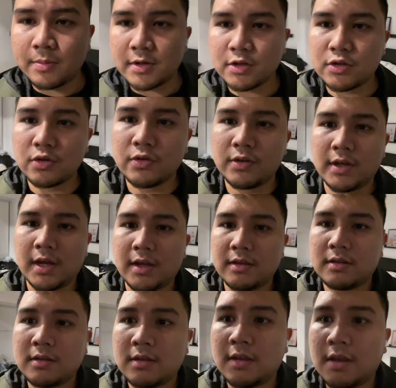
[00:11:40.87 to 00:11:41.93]
I'm gonna show you
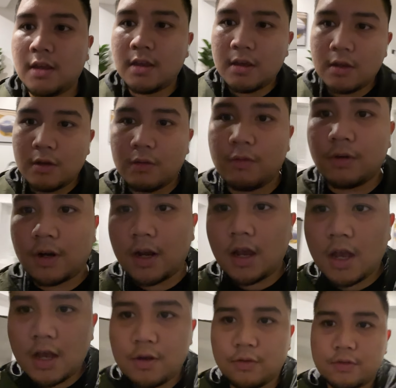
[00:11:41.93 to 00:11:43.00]
guys what our
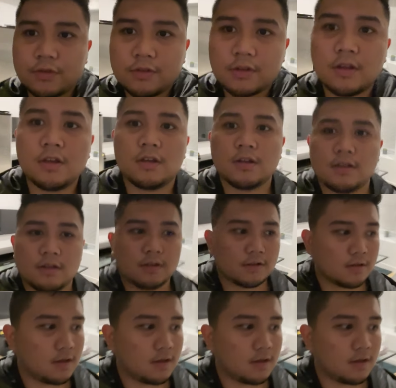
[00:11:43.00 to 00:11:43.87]
house looks